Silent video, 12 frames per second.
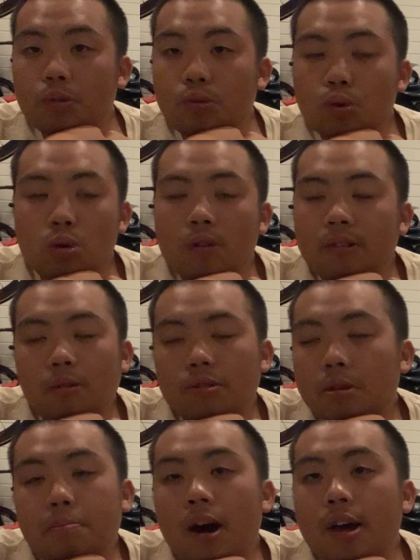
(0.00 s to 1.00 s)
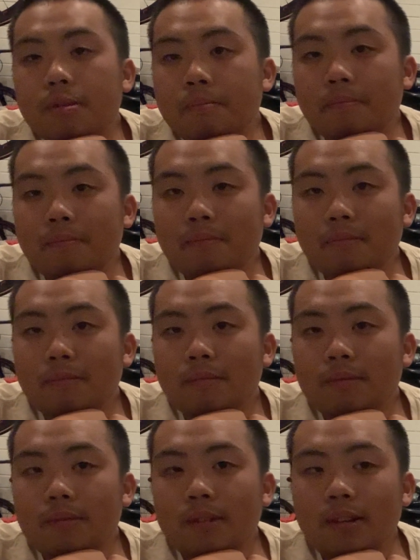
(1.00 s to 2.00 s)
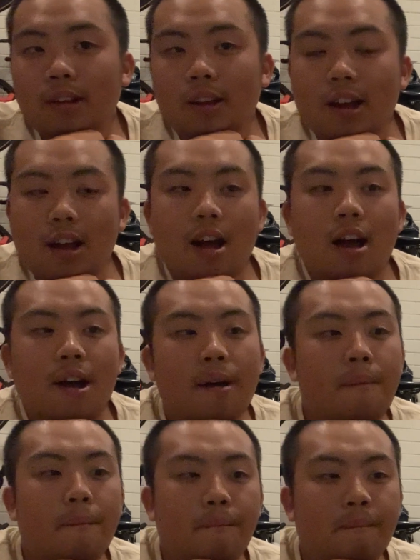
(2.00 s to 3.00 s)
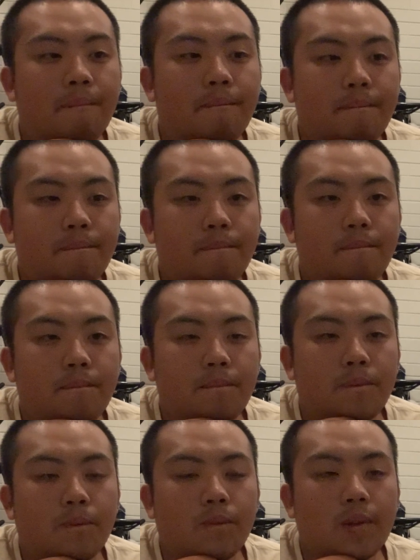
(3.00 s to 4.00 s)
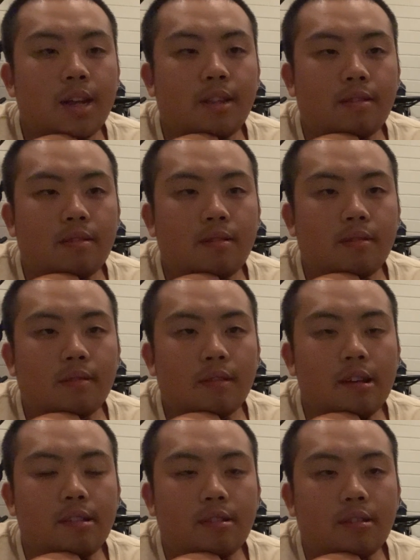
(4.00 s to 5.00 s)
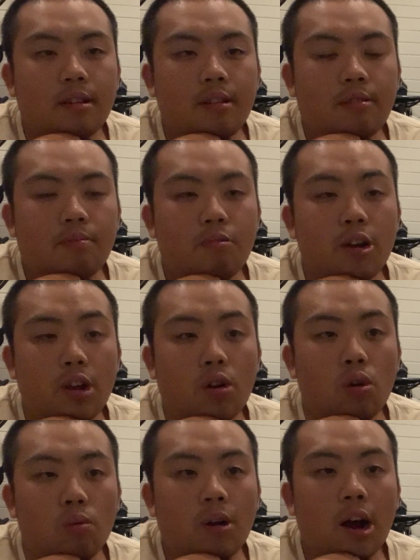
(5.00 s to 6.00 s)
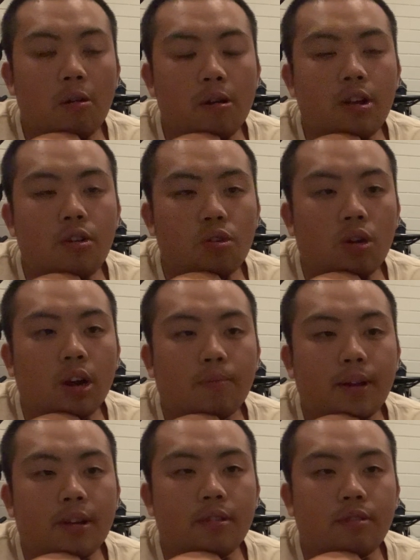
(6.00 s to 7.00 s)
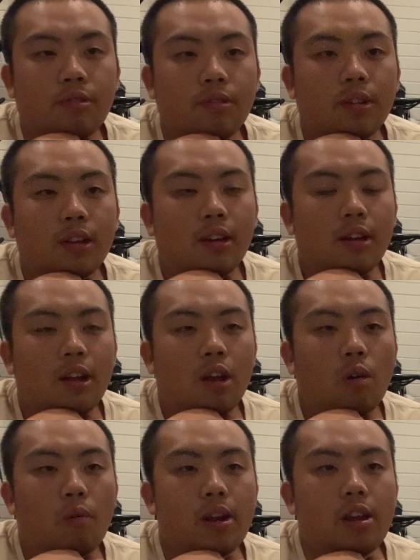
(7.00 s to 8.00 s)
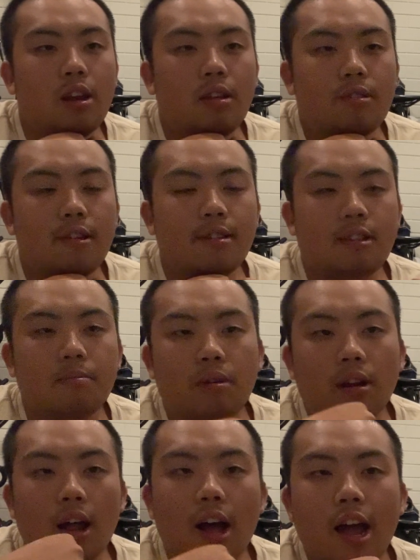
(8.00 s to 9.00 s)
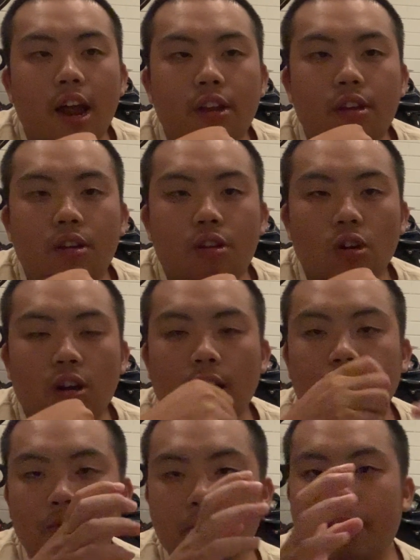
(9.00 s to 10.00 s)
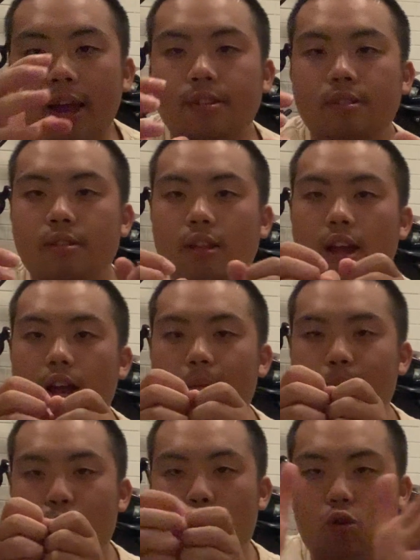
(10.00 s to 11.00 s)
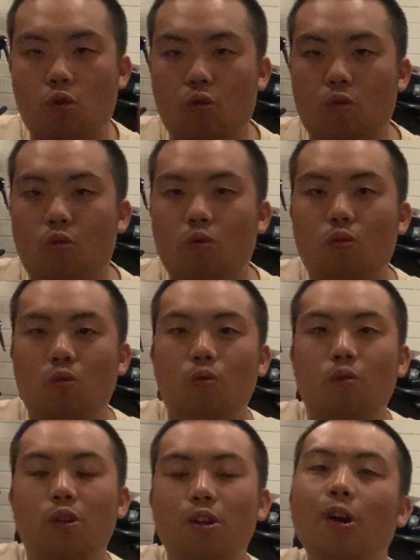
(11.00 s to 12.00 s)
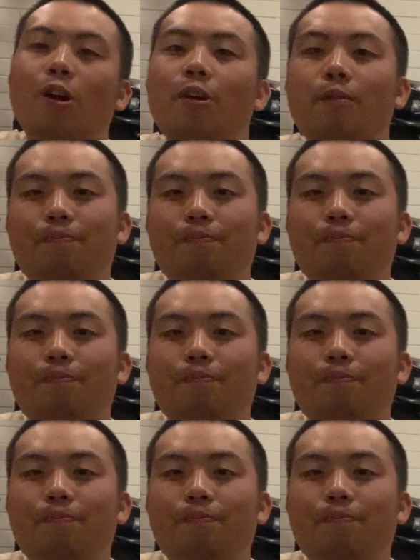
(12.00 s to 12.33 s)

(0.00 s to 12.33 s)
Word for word: to whoever wants to buy them. Um, it's it's it's really cool. I really enjoy it because when you list them online, you, your customer base just like, you know,